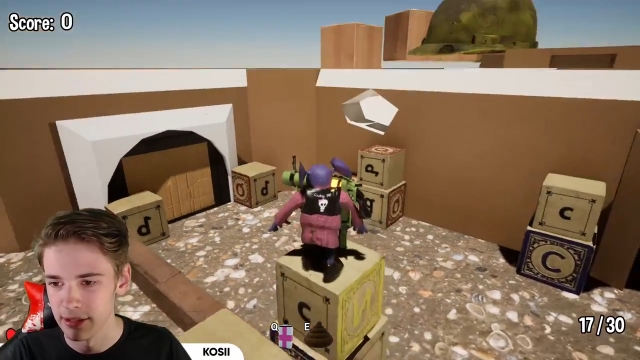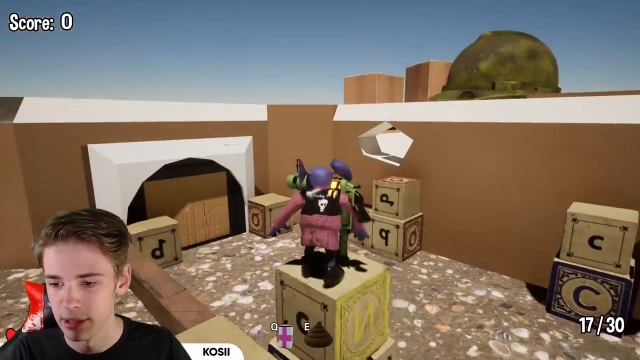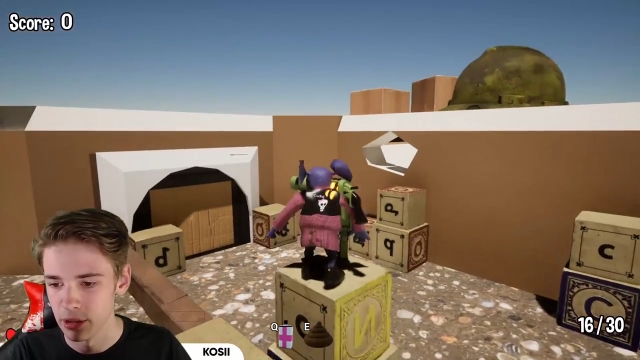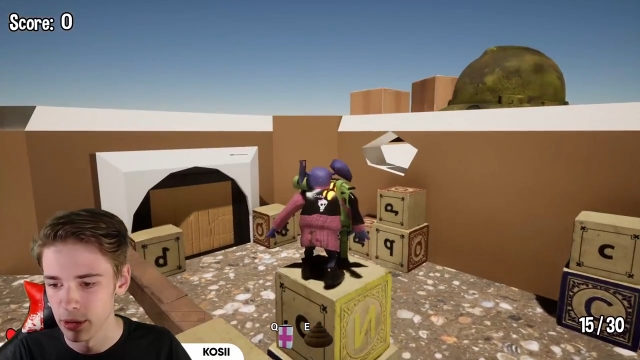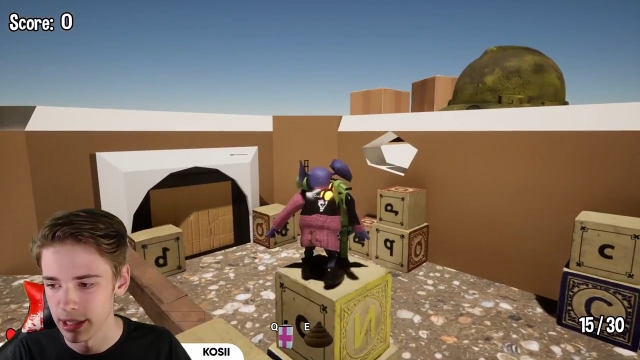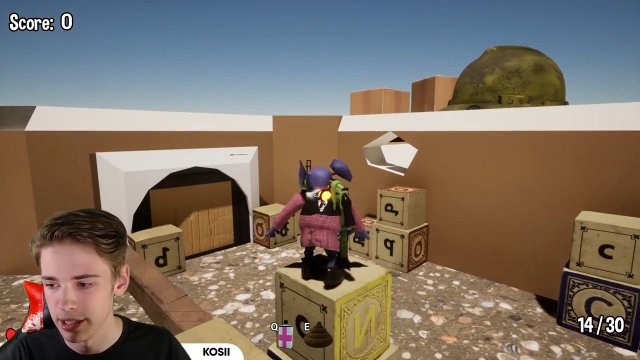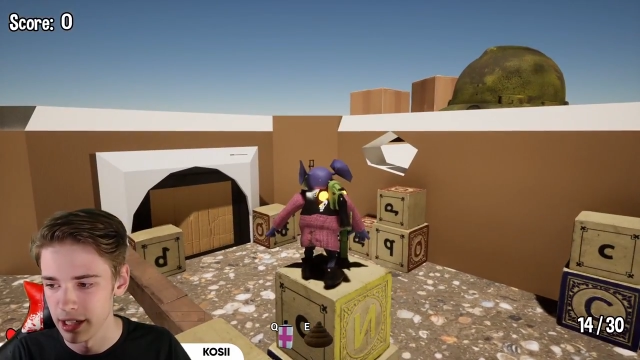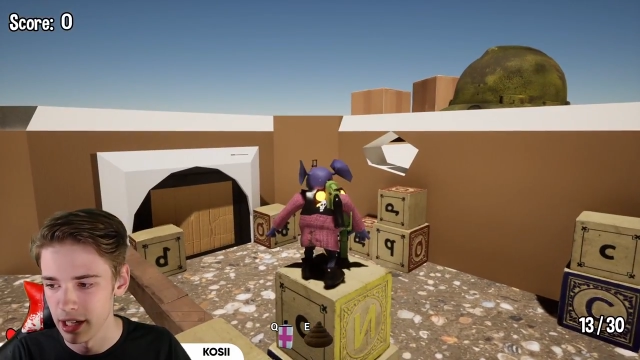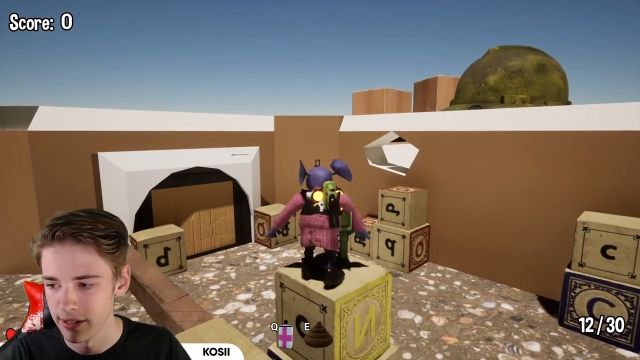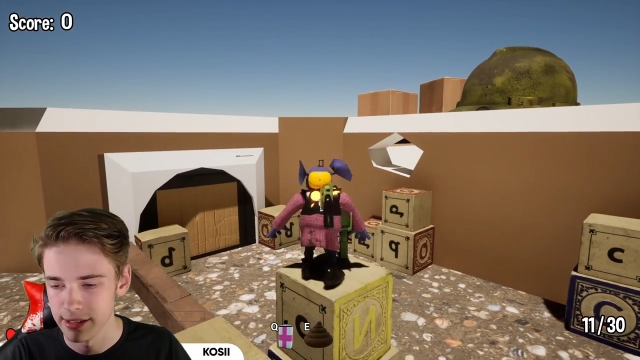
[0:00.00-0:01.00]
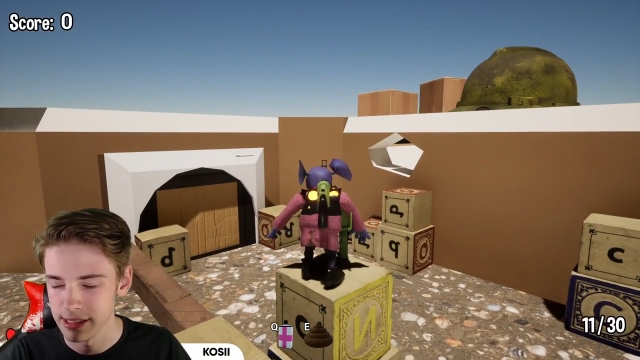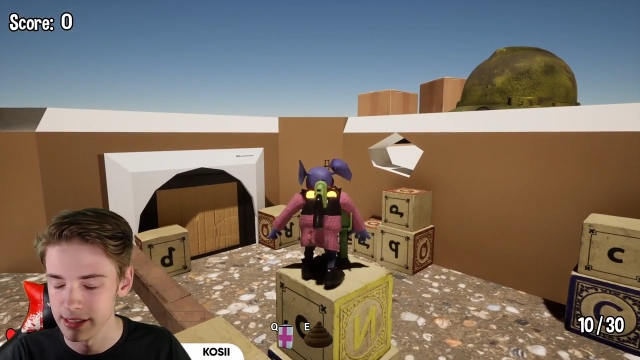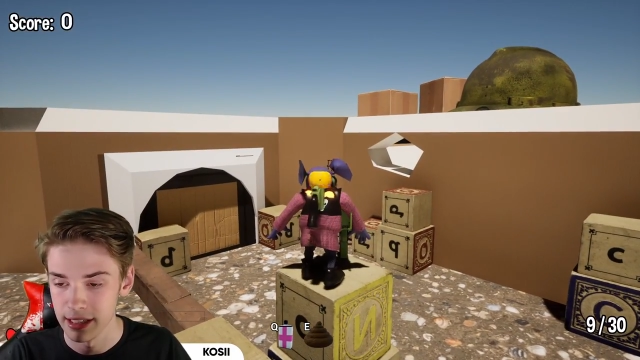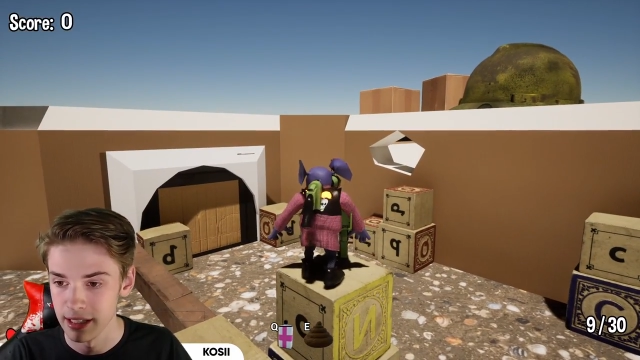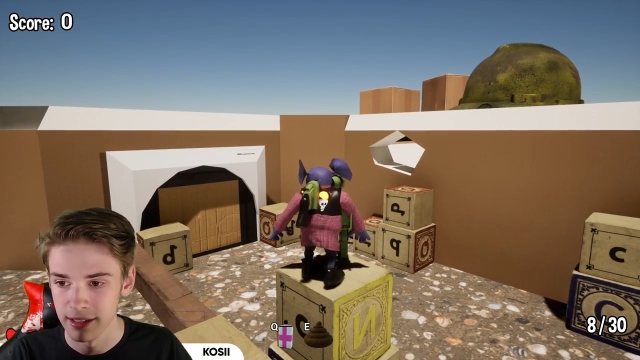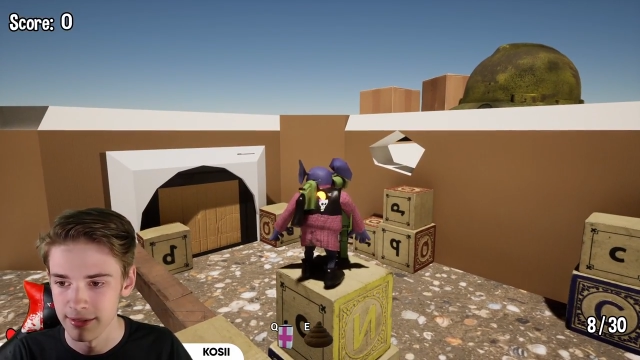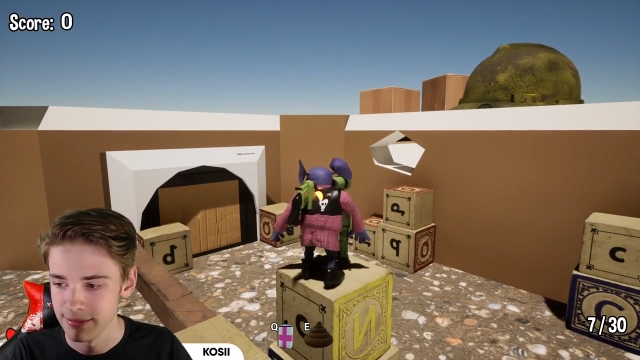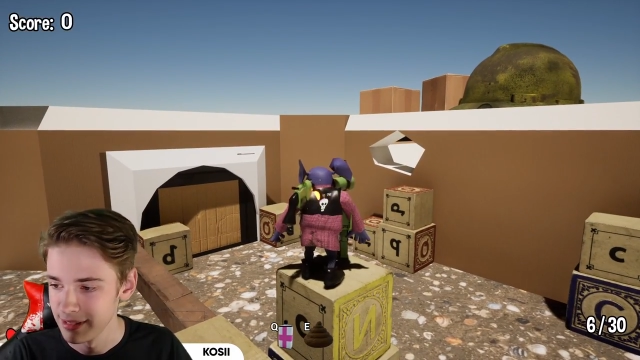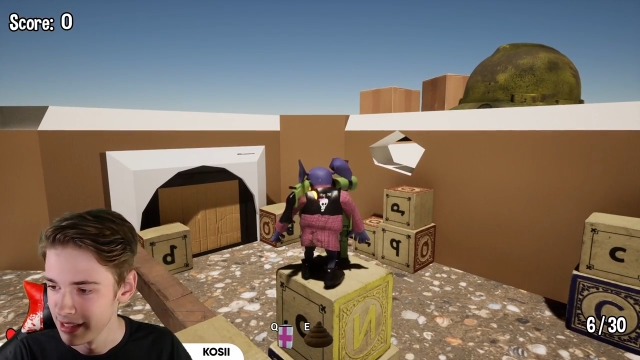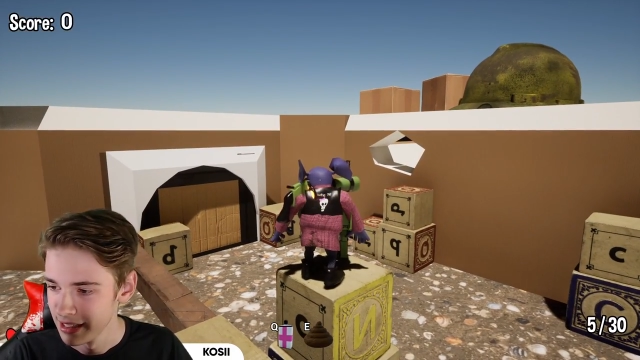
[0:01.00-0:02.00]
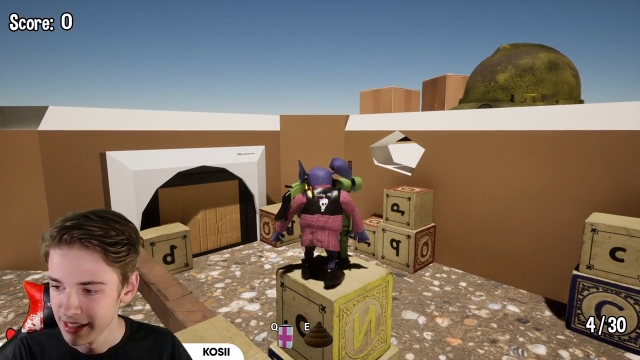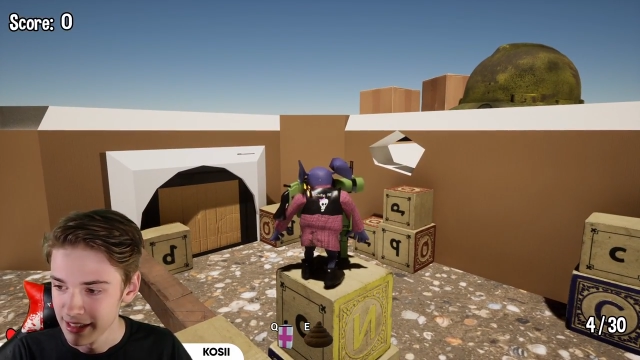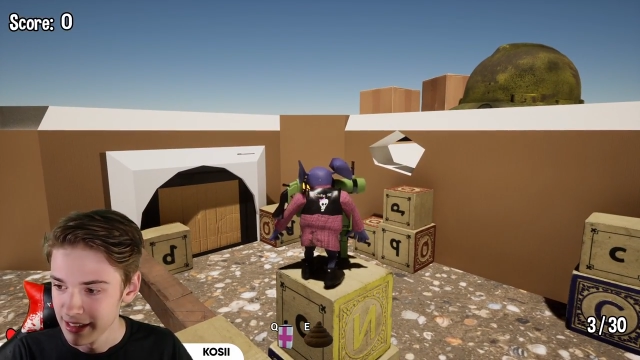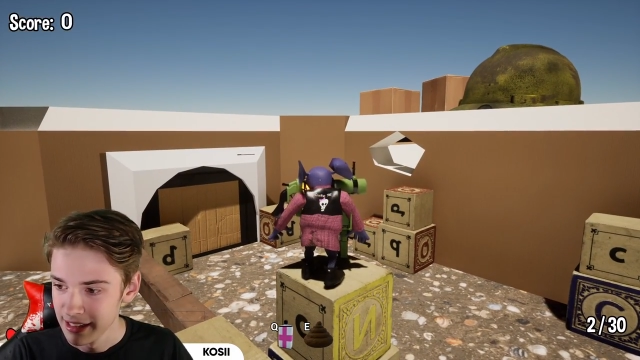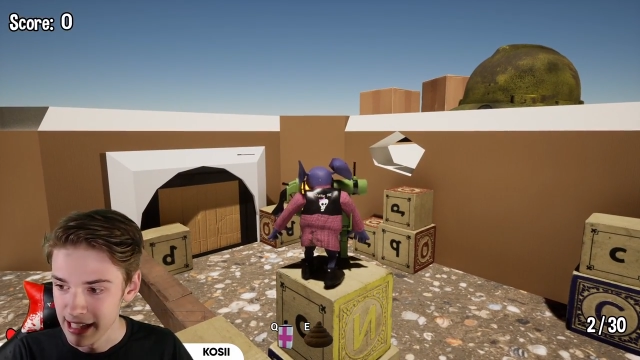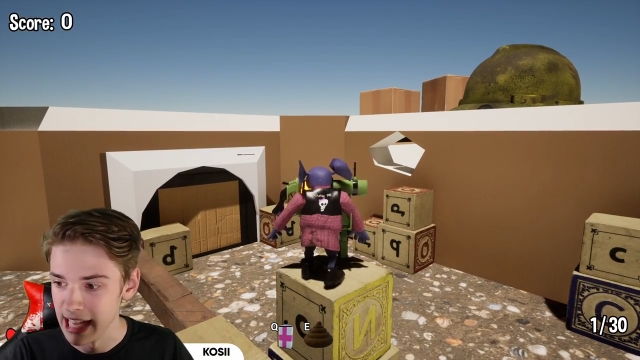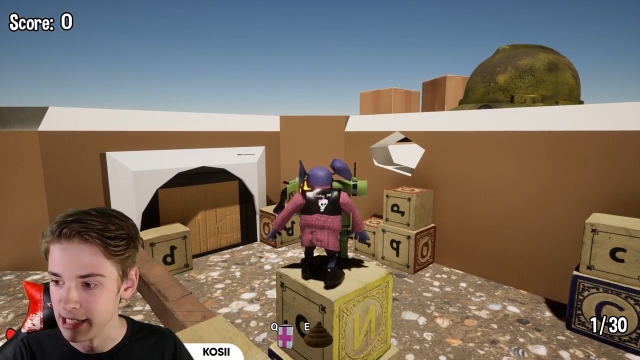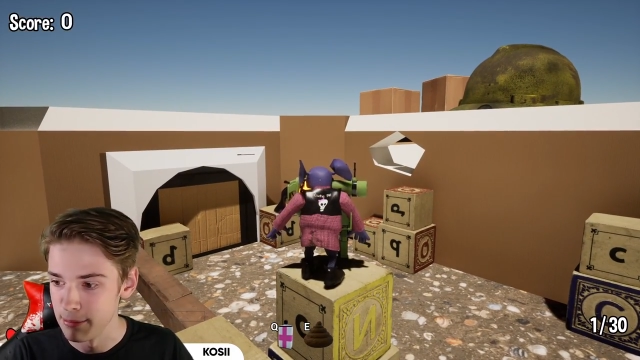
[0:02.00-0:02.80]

real quick, you know. I just, end